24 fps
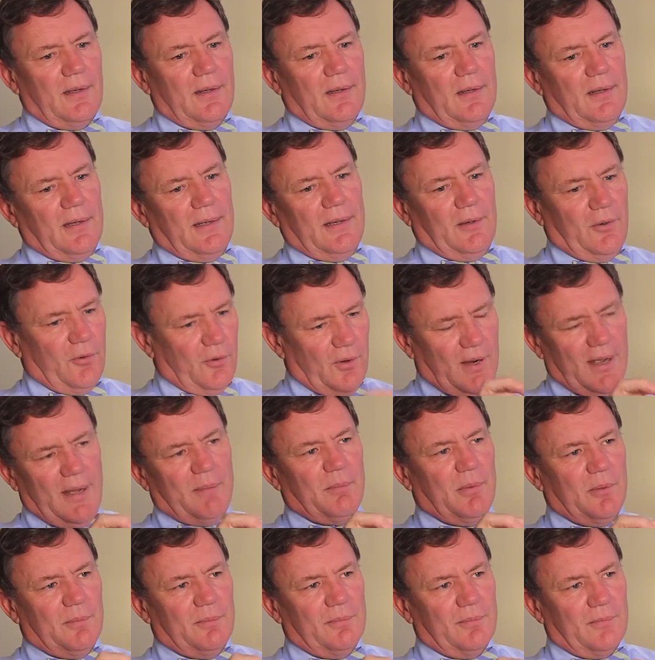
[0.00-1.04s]
and grab
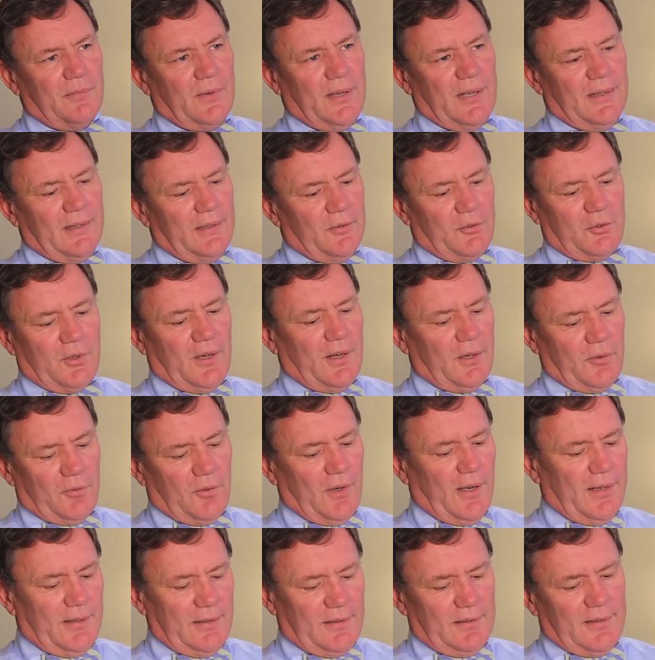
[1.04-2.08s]
them and then try to
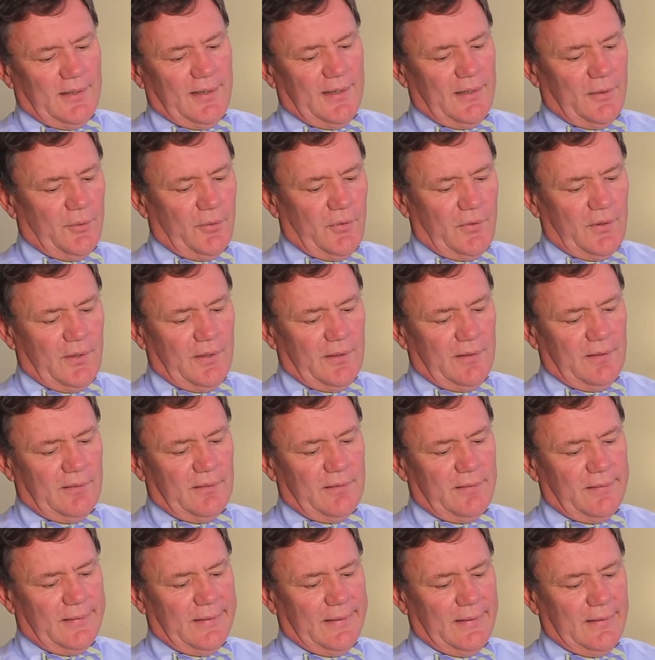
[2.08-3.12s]
write in a language that
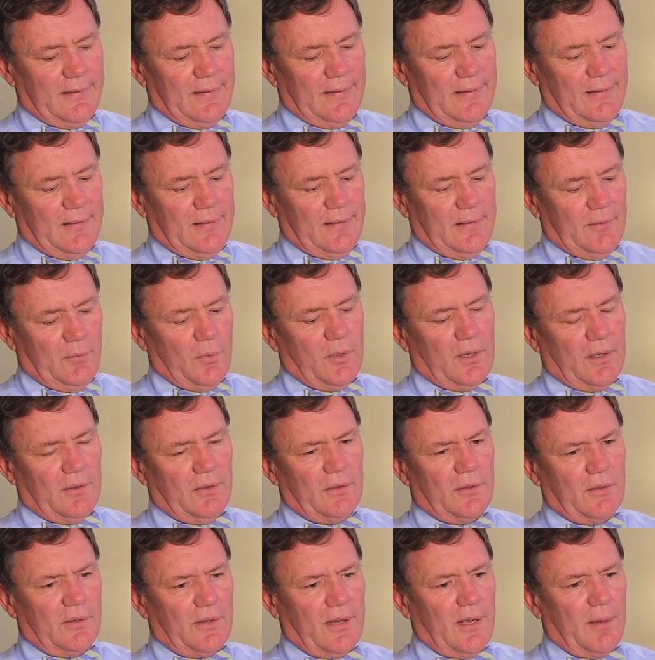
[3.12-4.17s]
uh, what I
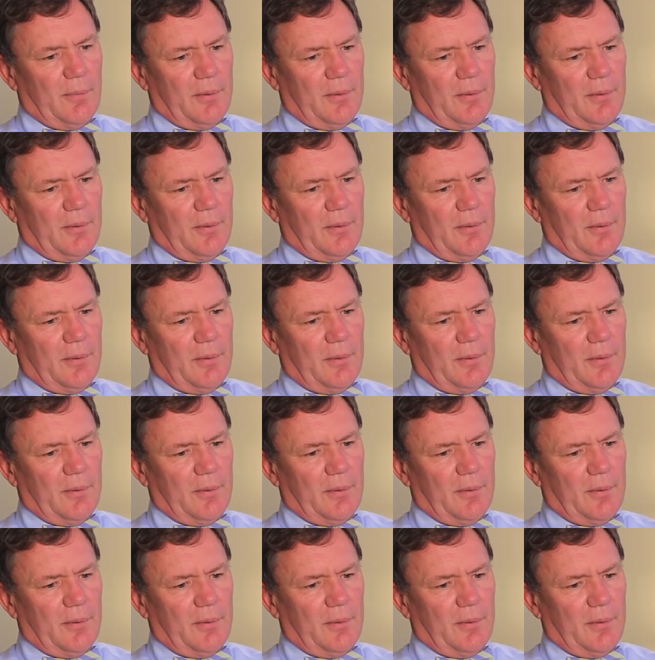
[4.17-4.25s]
learned on Capitol